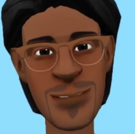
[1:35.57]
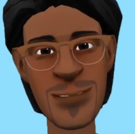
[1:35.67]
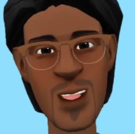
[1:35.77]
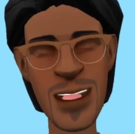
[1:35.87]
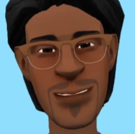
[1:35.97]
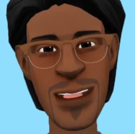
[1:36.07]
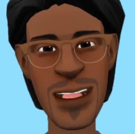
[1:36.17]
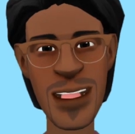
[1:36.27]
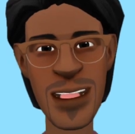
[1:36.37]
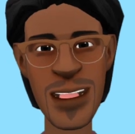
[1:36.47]
There are
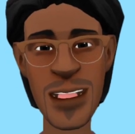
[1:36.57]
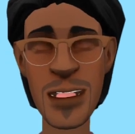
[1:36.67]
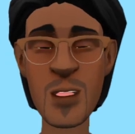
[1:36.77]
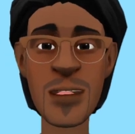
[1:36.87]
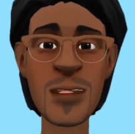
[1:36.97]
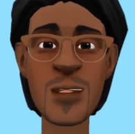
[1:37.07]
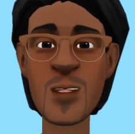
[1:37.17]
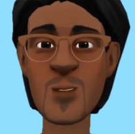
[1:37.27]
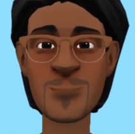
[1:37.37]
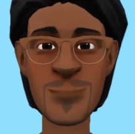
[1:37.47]
many things that can be
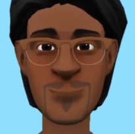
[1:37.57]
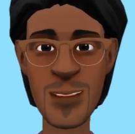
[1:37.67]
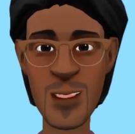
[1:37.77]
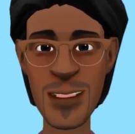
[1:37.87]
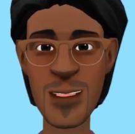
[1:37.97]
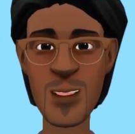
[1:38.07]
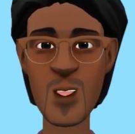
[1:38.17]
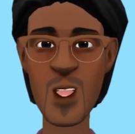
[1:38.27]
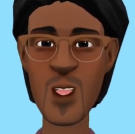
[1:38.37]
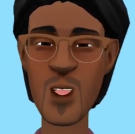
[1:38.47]
associated with the
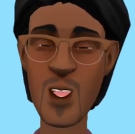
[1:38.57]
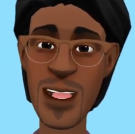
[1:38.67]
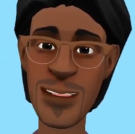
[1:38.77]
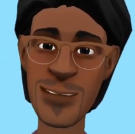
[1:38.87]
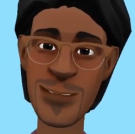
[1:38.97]
word must.